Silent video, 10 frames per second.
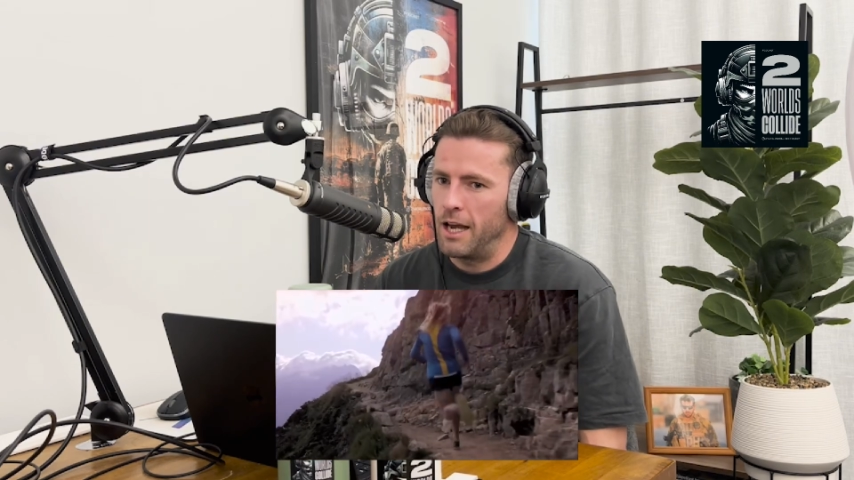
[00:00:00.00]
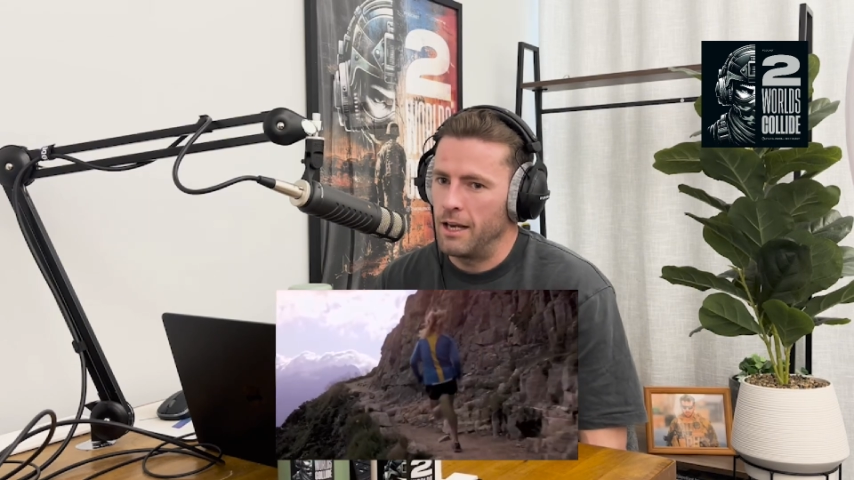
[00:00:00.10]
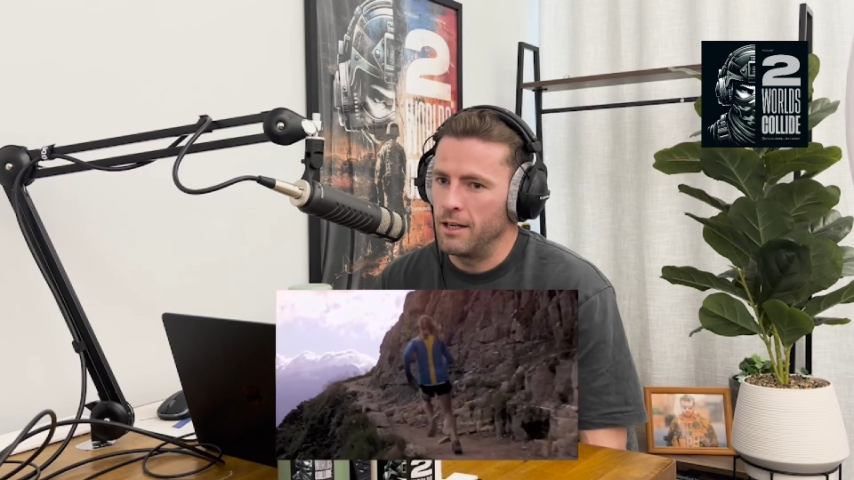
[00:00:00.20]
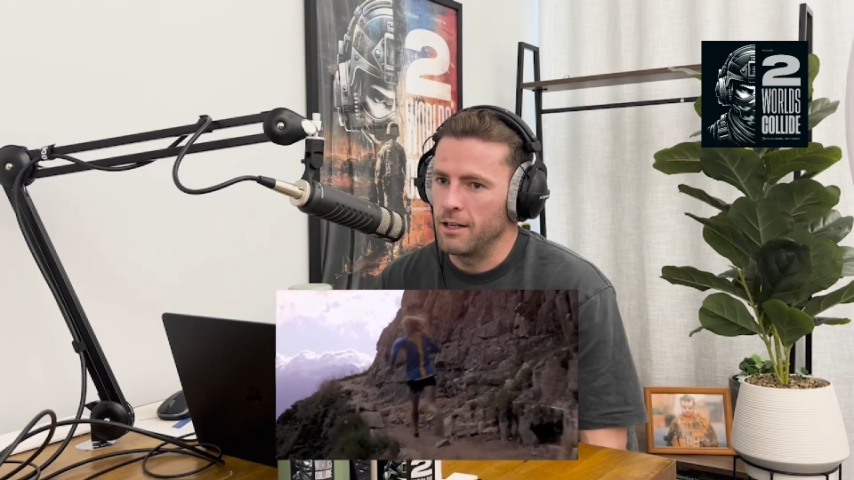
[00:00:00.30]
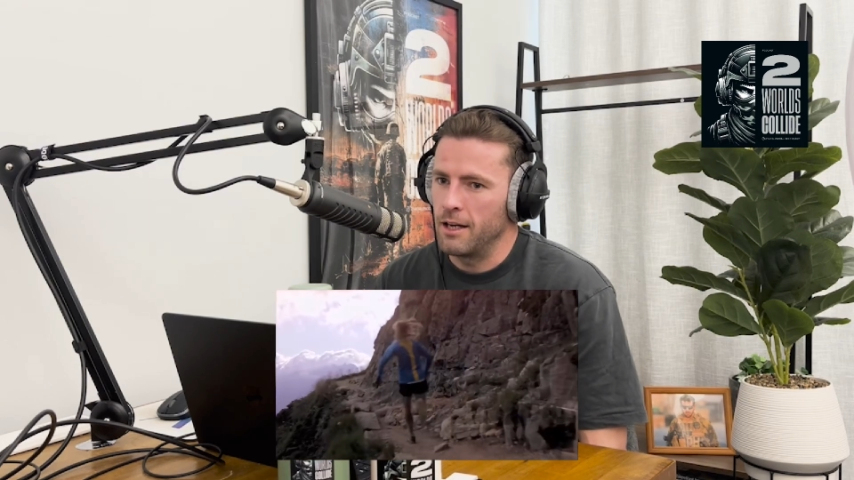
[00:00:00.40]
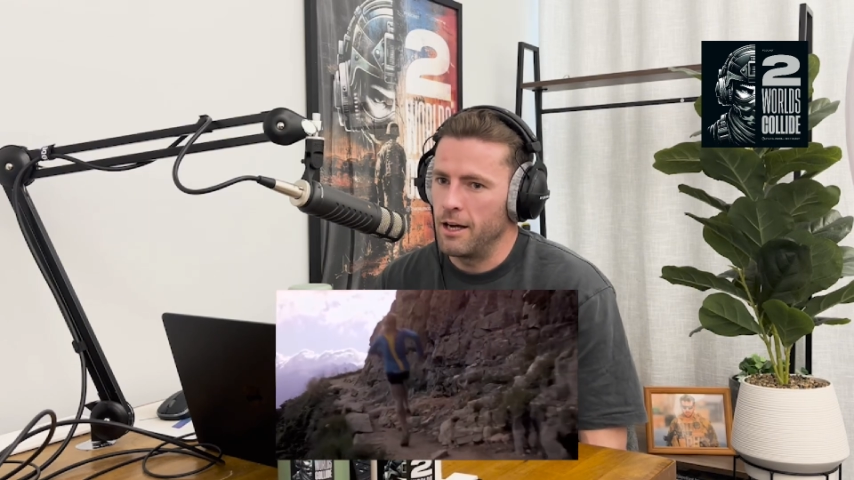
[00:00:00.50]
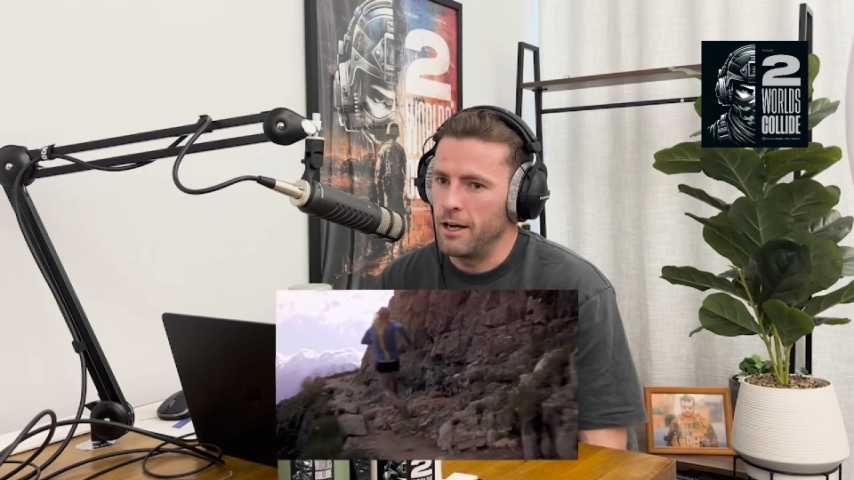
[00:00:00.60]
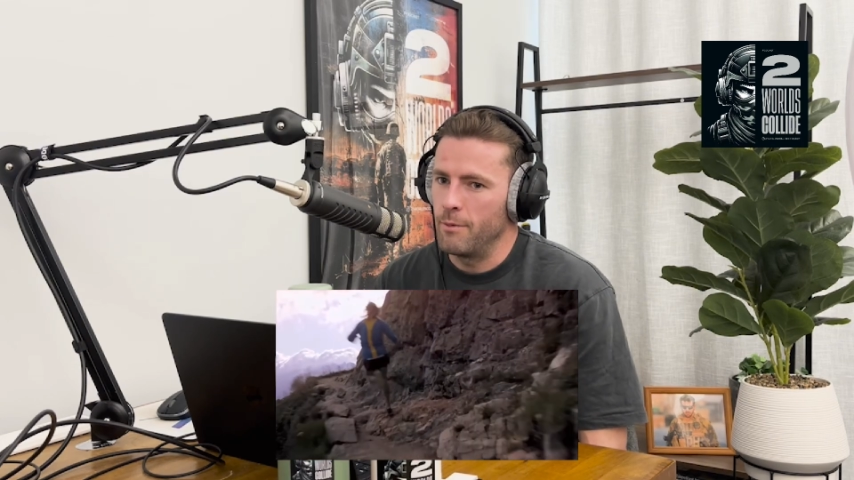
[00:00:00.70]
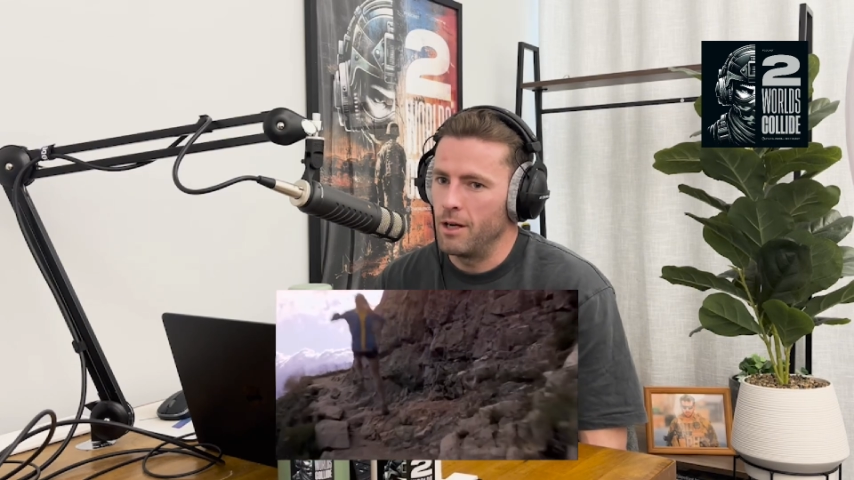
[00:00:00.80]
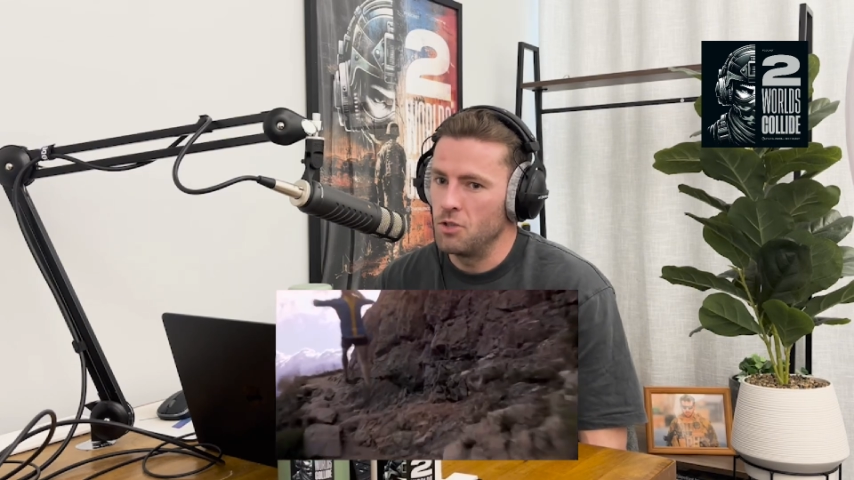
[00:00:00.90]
and a